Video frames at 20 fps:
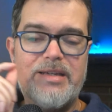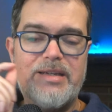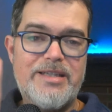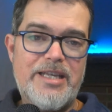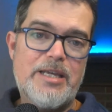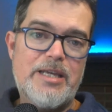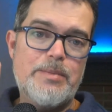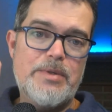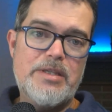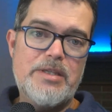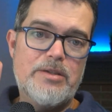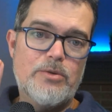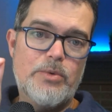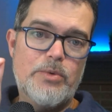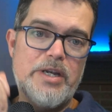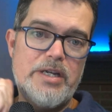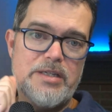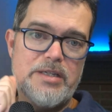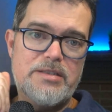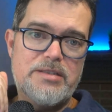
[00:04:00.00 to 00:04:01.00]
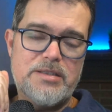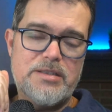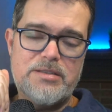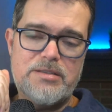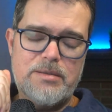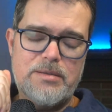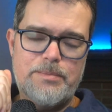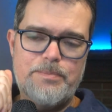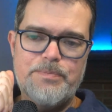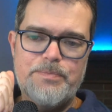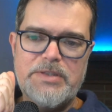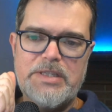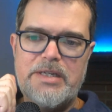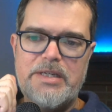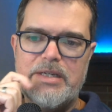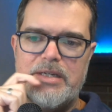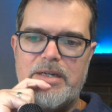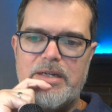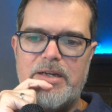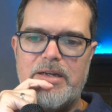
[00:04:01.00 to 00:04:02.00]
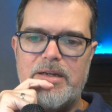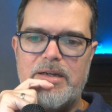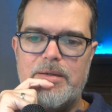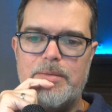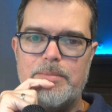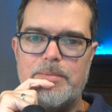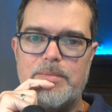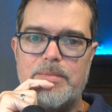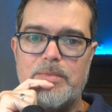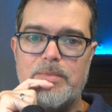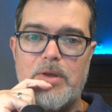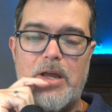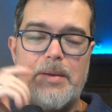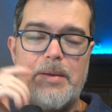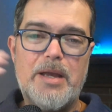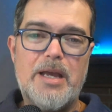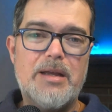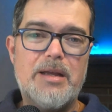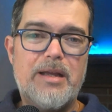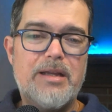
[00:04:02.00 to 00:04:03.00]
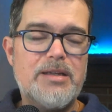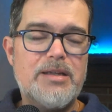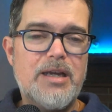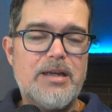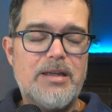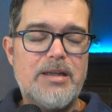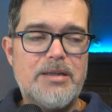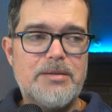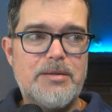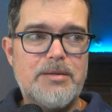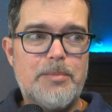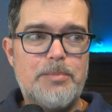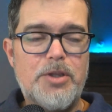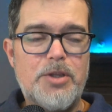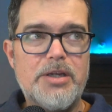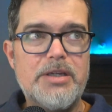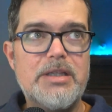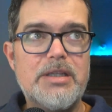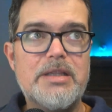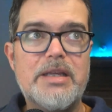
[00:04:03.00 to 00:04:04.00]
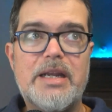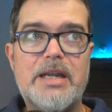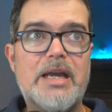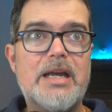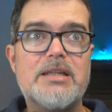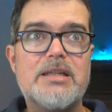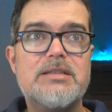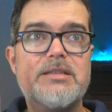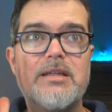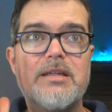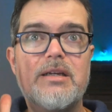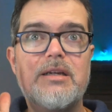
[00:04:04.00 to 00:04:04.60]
gaming the rating system. A plugin that has